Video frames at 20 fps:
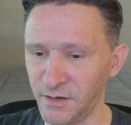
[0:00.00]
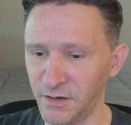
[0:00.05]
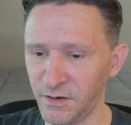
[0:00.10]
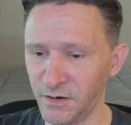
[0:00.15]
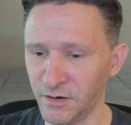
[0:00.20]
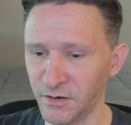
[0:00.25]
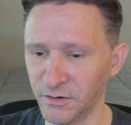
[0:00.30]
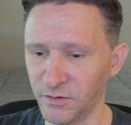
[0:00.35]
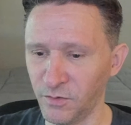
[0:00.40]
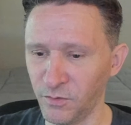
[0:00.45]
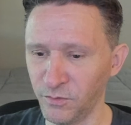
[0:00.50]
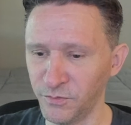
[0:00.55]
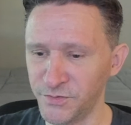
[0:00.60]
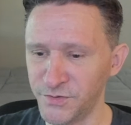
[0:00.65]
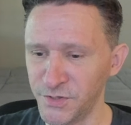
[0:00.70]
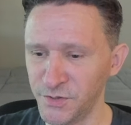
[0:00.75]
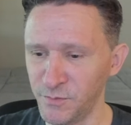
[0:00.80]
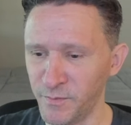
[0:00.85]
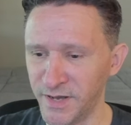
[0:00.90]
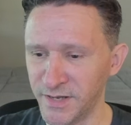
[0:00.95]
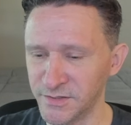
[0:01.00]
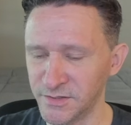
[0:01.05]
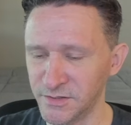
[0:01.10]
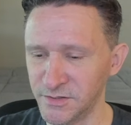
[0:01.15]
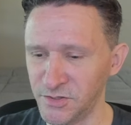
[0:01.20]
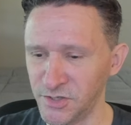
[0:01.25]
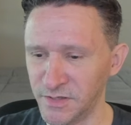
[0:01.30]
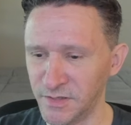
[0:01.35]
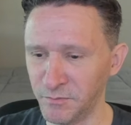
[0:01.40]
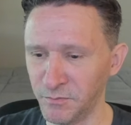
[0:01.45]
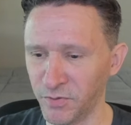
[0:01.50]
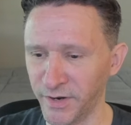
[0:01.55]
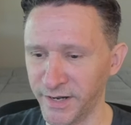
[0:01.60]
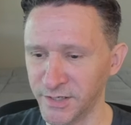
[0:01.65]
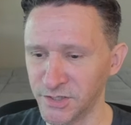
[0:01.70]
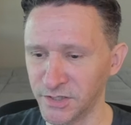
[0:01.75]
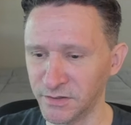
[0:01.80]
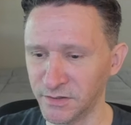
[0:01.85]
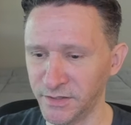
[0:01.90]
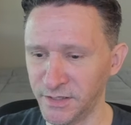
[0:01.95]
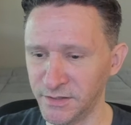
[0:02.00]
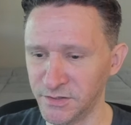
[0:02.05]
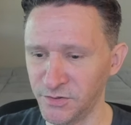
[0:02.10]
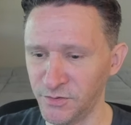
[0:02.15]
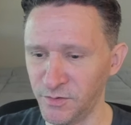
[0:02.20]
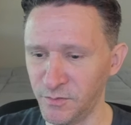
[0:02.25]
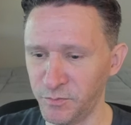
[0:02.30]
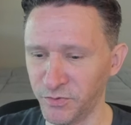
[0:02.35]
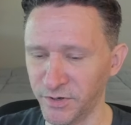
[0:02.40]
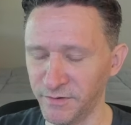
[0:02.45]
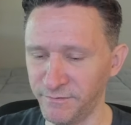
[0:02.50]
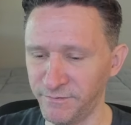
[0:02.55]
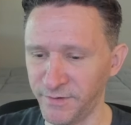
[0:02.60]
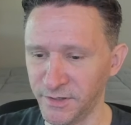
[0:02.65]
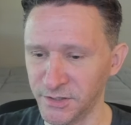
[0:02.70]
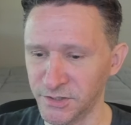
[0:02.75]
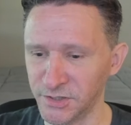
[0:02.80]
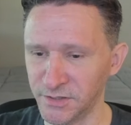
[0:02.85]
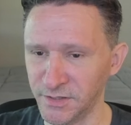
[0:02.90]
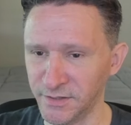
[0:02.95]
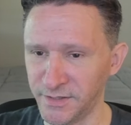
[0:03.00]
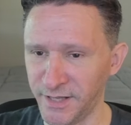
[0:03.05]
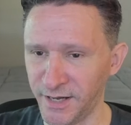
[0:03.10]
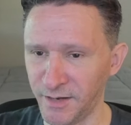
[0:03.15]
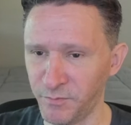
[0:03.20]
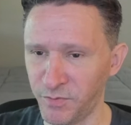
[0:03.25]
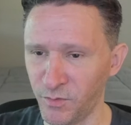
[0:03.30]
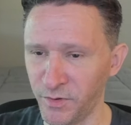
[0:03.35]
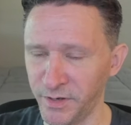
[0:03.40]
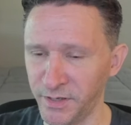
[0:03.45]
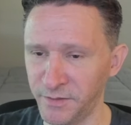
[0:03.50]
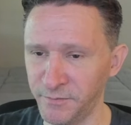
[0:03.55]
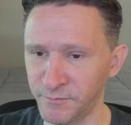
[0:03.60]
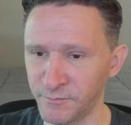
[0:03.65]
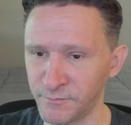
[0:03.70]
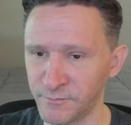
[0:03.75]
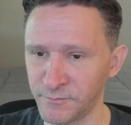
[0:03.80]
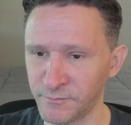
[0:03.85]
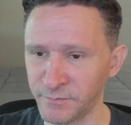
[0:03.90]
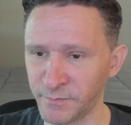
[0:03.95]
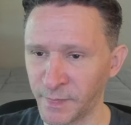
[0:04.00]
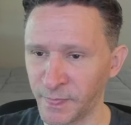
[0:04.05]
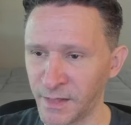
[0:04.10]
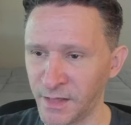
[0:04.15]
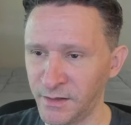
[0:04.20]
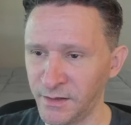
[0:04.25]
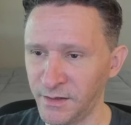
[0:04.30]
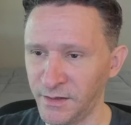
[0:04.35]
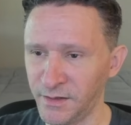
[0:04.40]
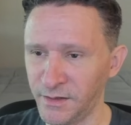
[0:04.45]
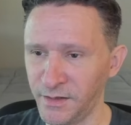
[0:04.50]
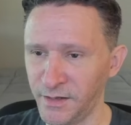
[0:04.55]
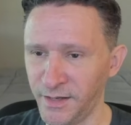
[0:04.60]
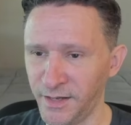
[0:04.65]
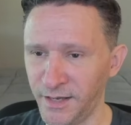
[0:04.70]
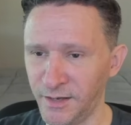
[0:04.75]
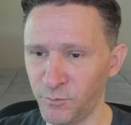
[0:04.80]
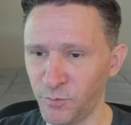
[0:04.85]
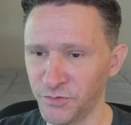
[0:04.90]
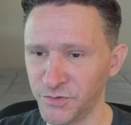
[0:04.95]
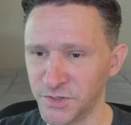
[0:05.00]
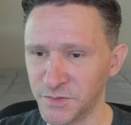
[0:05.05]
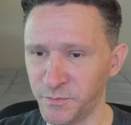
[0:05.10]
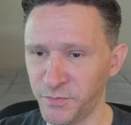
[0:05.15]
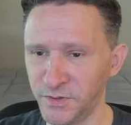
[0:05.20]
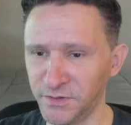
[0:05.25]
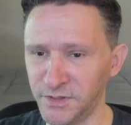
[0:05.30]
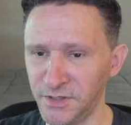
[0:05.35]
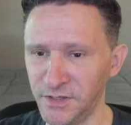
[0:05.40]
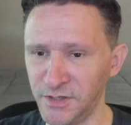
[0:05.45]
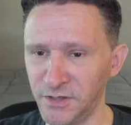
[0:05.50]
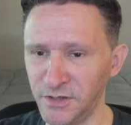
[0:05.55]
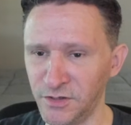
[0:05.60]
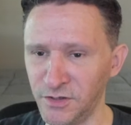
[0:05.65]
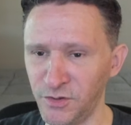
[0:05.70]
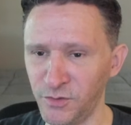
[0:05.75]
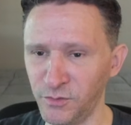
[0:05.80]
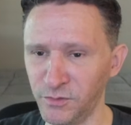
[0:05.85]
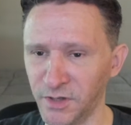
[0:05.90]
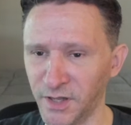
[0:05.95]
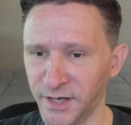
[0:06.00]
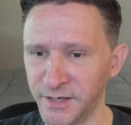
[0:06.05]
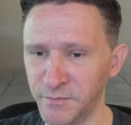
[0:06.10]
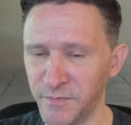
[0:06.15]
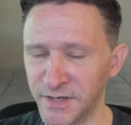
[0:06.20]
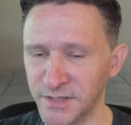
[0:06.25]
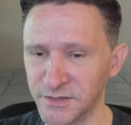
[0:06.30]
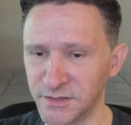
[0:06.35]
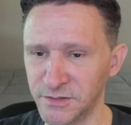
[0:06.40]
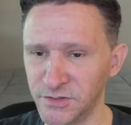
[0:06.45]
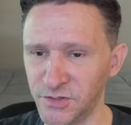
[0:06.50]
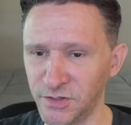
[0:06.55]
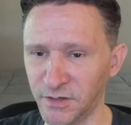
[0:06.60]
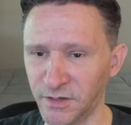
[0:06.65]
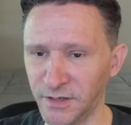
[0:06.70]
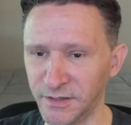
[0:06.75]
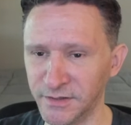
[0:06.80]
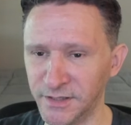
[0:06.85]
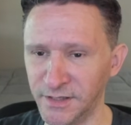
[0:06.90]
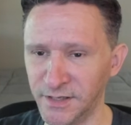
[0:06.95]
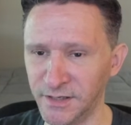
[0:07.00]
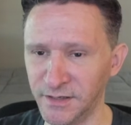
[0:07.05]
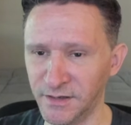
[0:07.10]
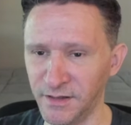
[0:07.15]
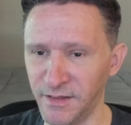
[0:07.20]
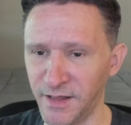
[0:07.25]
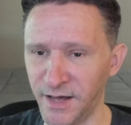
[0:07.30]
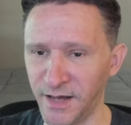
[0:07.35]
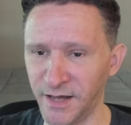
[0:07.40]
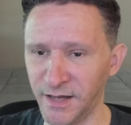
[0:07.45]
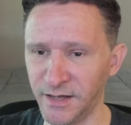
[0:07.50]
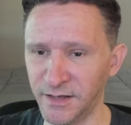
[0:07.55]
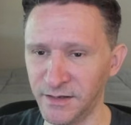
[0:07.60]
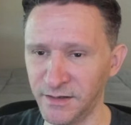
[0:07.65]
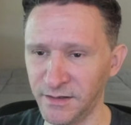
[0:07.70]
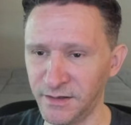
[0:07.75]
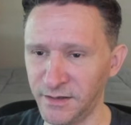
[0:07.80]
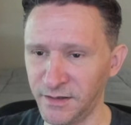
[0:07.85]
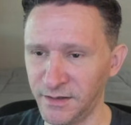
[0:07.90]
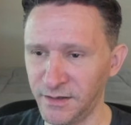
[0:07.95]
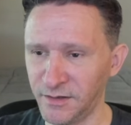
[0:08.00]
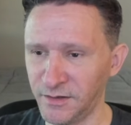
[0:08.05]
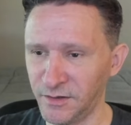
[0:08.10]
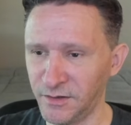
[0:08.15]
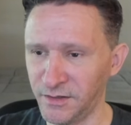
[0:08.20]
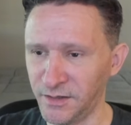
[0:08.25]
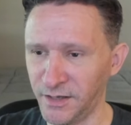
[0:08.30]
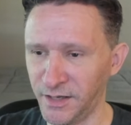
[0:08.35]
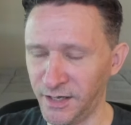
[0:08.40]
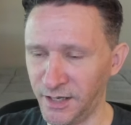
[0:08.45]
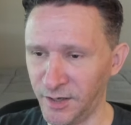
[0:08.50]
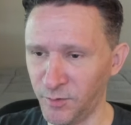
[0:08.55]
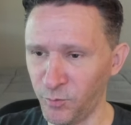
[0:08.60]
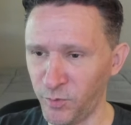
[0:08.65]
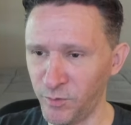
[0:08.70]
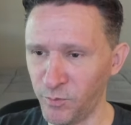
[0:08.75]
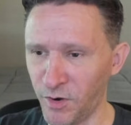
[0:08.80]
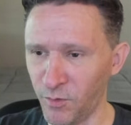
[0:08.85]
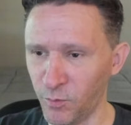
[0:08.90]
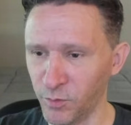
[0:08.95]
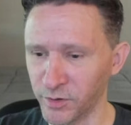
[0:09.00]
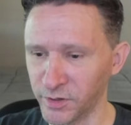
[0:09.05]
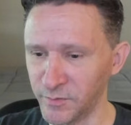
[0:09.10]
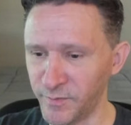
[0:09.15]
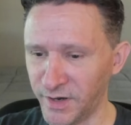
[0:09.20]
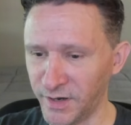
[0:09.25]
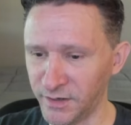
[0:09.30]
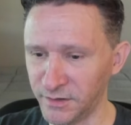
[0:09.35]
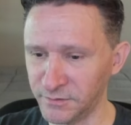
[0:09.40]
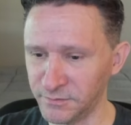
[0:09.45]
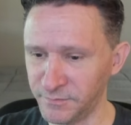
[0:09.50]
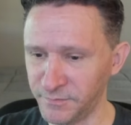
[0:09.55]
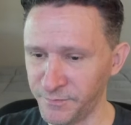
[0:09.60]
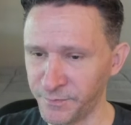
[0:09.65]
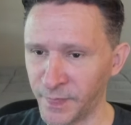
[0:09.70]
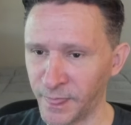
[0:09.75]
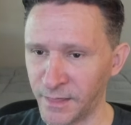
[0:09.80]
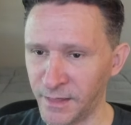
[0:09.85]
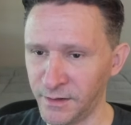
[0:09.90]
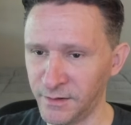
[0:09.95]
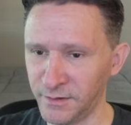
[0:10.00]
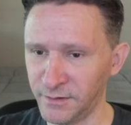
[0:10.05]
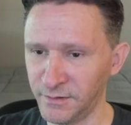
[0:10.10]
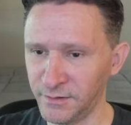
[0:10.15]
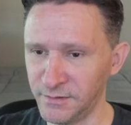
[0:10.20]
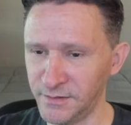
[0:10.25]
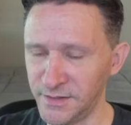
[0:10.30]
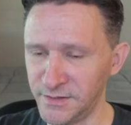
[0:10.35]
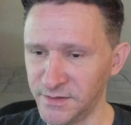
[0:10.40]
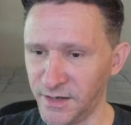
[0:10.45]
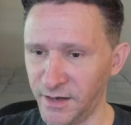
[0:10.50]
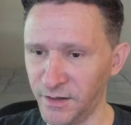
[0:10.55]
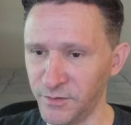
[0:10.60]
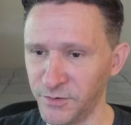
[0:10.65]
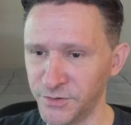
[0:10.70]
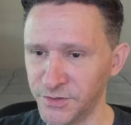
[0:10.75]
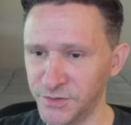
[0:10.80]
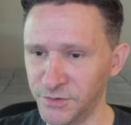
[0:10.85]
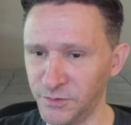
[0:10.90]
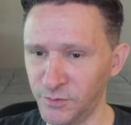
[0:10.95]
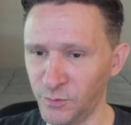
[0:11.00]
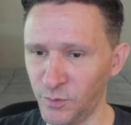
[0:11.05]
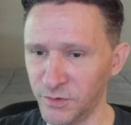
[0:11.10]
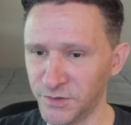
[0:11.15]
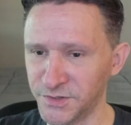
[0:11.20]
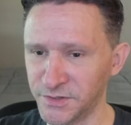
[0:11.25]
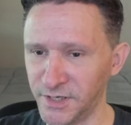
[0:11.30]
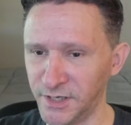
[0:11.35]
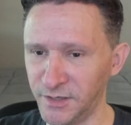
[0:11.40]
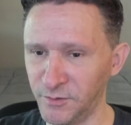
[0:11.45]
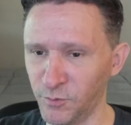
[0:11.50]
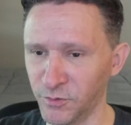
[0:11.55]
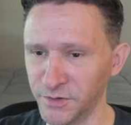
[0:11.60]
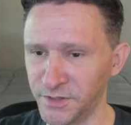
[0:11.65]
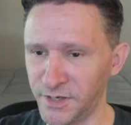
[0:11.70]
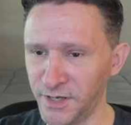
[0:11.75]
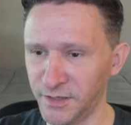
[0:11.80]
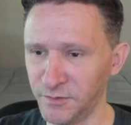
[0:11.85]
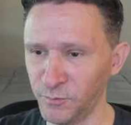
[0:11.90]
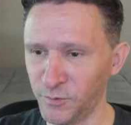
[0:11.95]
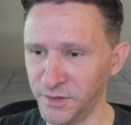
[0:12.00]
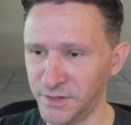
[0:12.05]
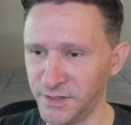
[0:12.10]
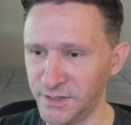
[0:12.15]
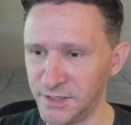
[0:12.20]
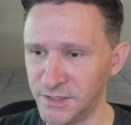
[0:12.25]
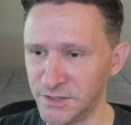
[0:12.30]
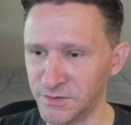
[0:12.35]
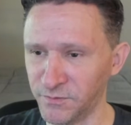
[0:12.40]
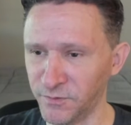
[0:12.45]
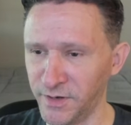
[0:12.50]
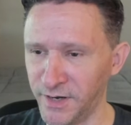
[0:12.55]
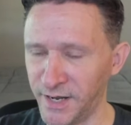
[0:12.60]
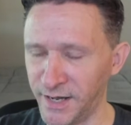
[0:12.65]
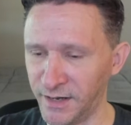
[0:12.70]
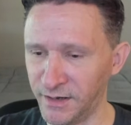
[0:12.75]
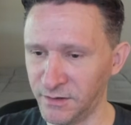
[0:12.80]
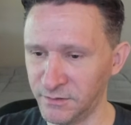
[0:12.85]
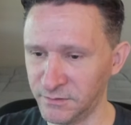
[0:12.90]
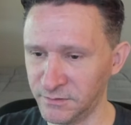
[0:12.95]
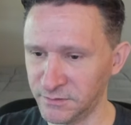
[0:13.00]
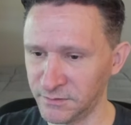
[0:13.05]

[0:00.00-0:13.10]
our gold 2 message, and then branch and link to the print function at that point. And we'll just put the new line message on the end of that, and we won't worry about these other two. We'll say we're done with these for now.